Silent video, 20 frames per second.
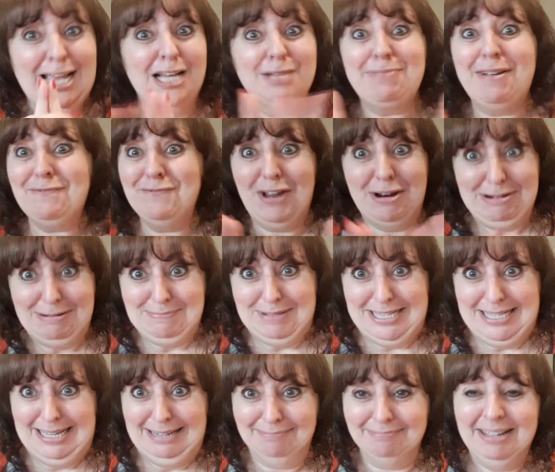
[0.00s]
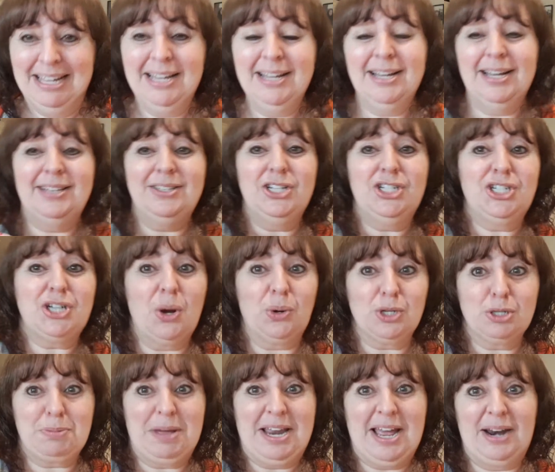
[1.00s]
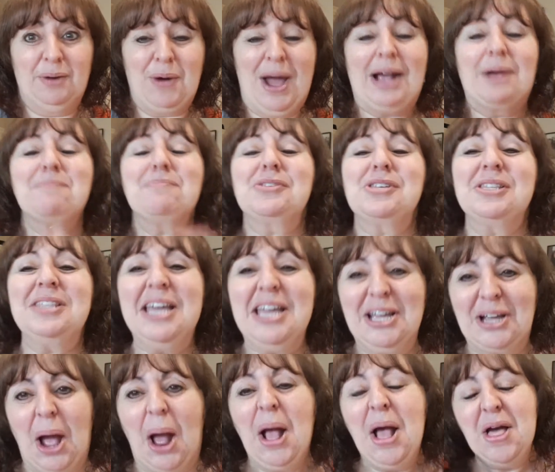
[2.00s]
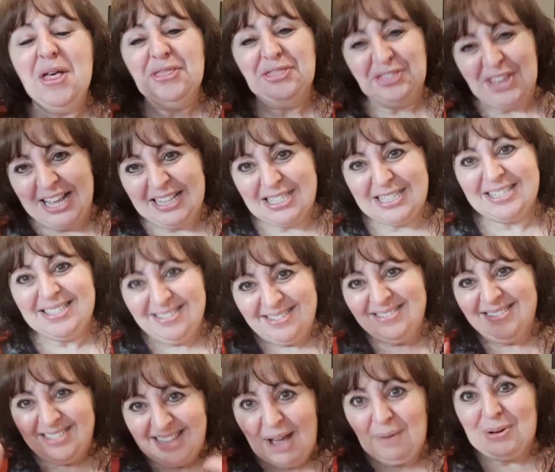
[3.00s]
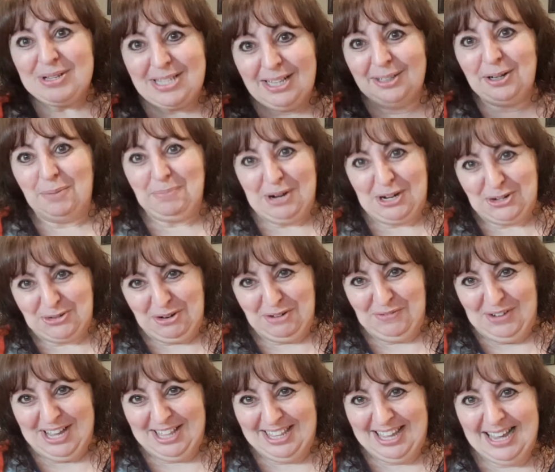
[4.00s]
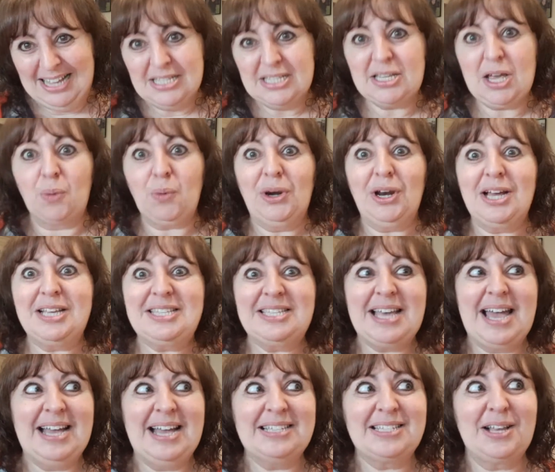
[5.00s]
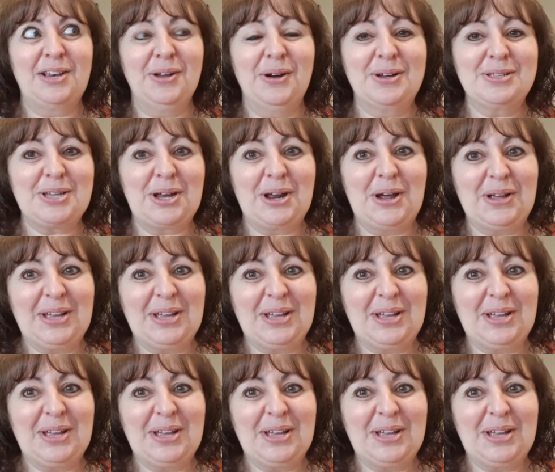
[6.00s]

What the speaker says: Been very busy, and the shoulders went out of weight. So there you go. That was a little bit of trivia there. So when I say, so long as I don't